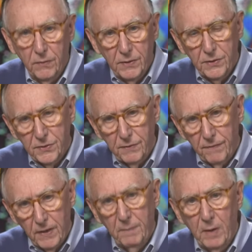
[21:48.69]
This is the
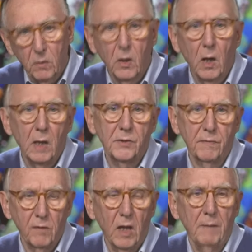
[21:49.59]
fundamental cause of
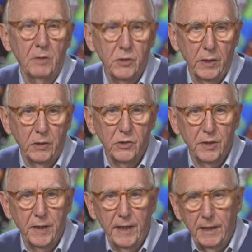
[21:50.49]
climate change
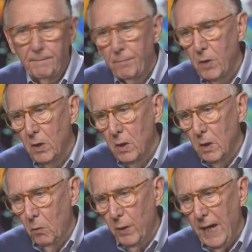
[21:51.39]
today.
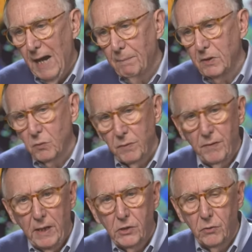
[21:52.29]
What happens with
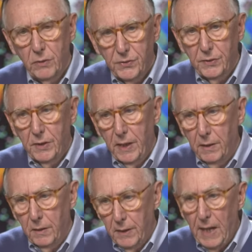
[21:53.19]
nature is it
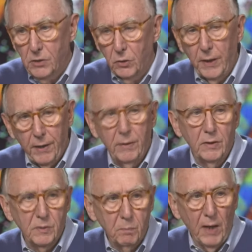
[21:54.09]
can, natural
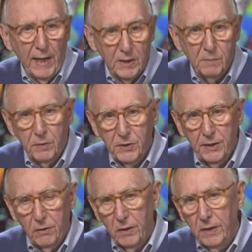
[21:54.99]
areas, plants
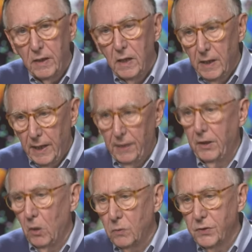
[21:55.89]
particularly, and
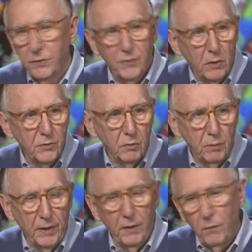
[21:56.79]
the oceans also
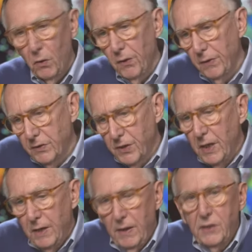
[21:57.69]
play a role in this,
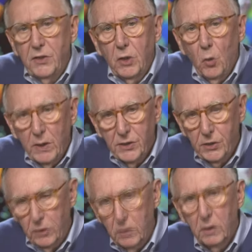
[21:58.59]
they
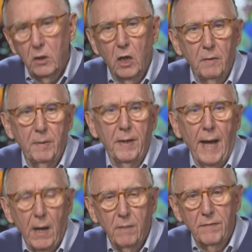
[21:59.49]
sequester carbon
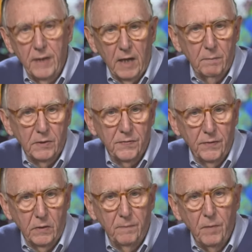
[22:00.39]
out of the
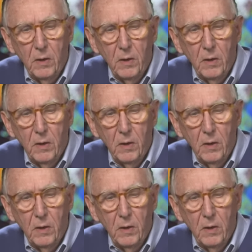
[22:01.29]
atmosphere.